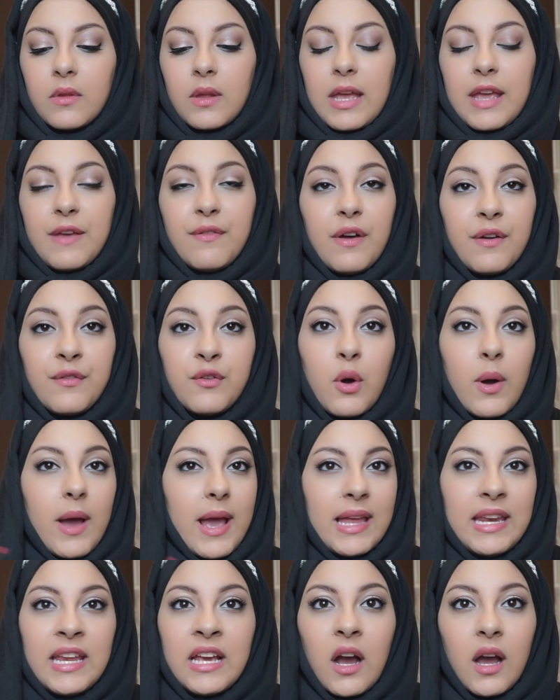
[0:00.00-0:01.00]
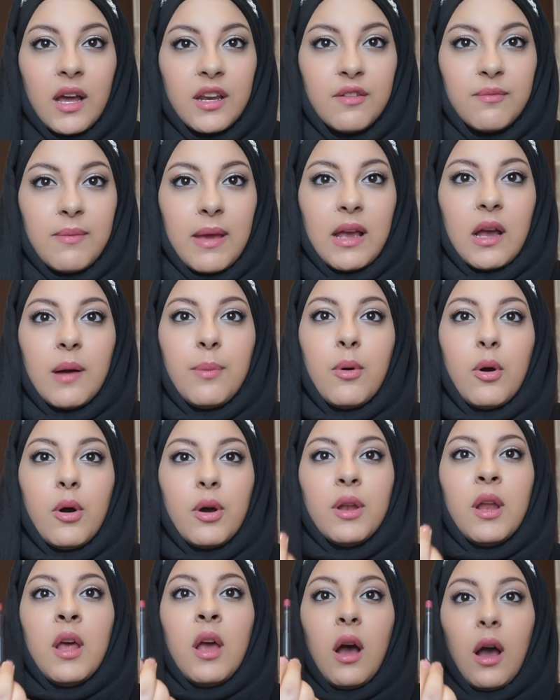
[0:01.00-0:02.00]
If I've got any kind of makeup
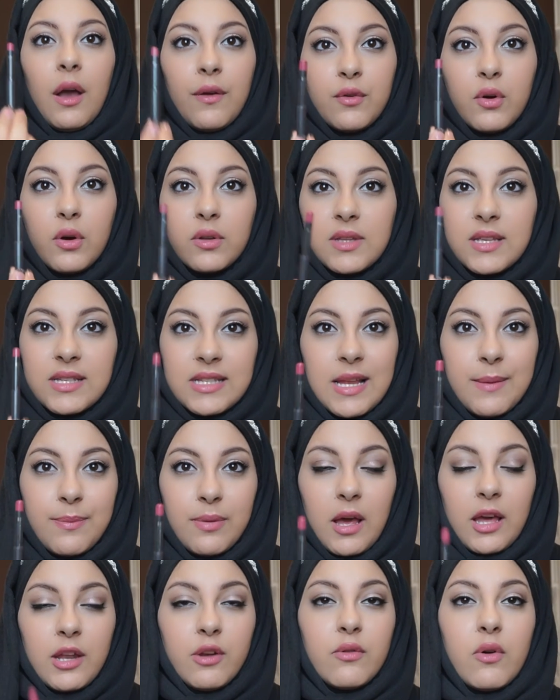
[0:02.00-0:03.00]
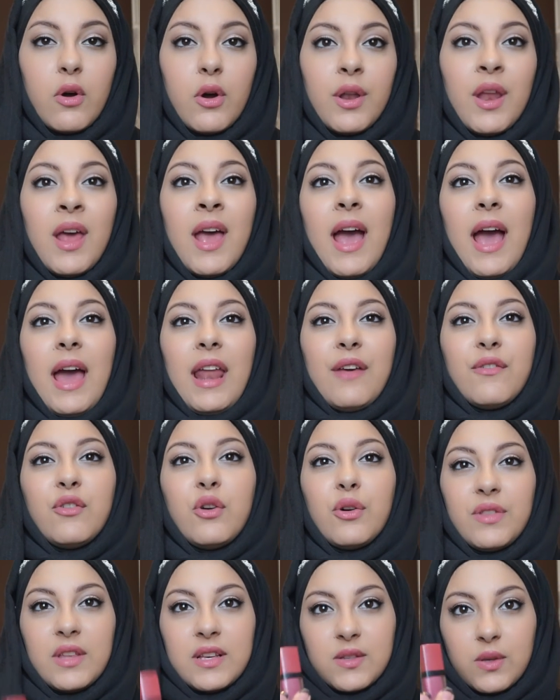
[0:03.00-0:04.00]
on, I've got this lip liner on and I've
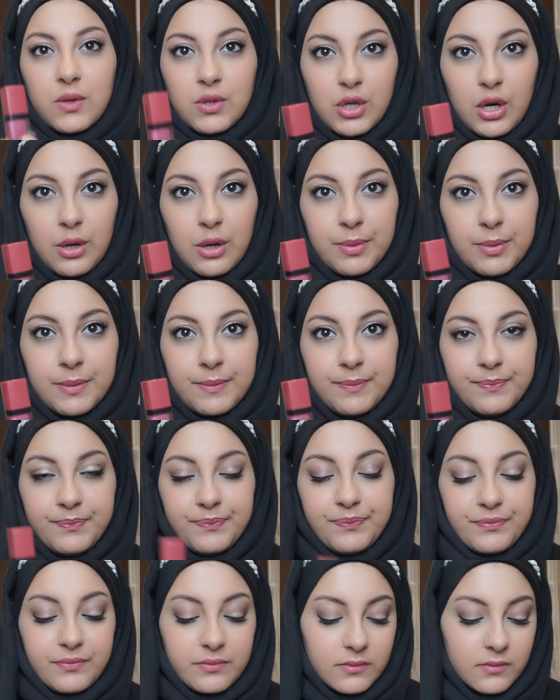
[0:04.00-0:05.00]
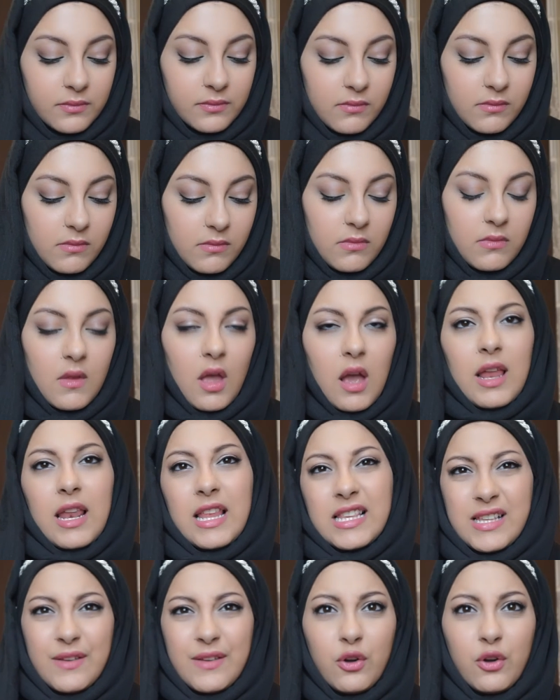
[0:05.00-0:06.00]
got this on top.
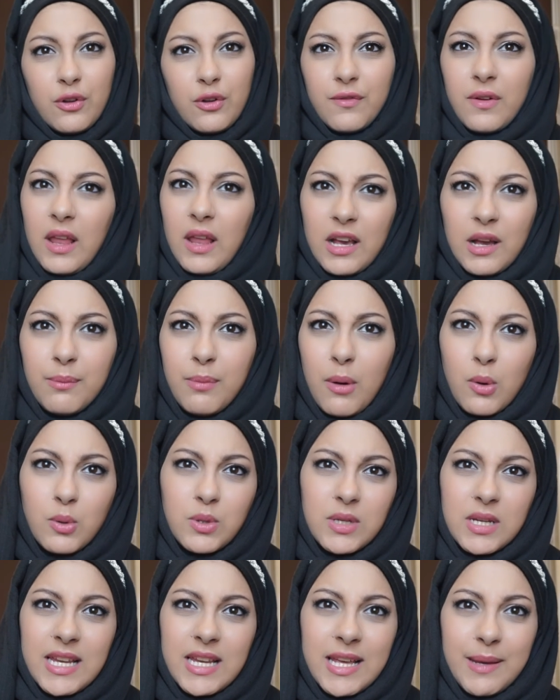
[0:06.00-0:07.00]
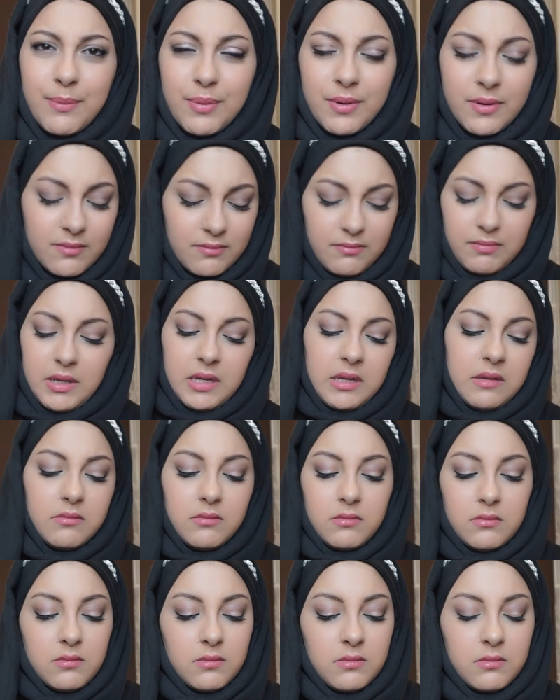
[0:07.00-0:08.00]
Unless I've gone for like a bolder lip, but
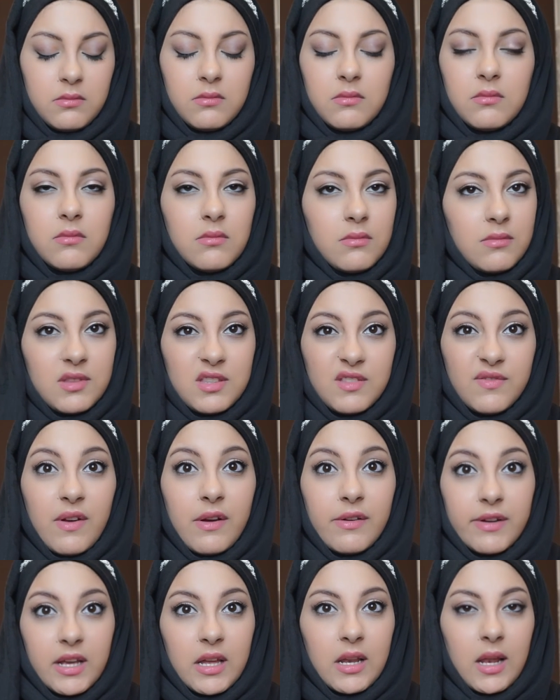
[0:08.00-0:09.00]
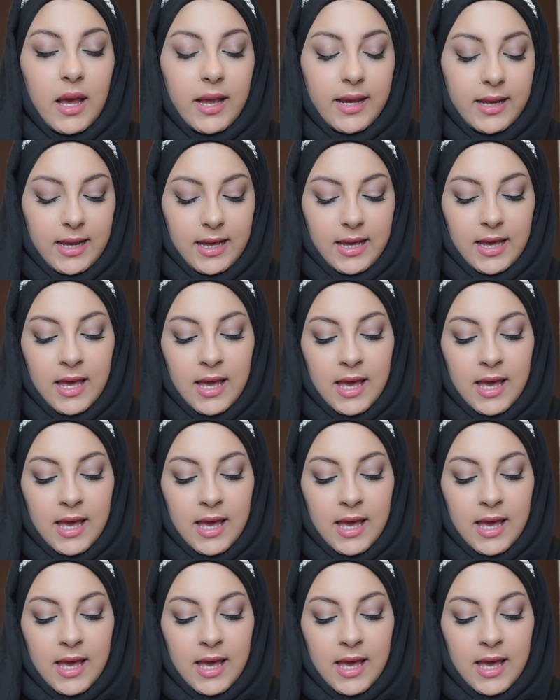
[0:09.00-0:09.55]
it's very unlikely.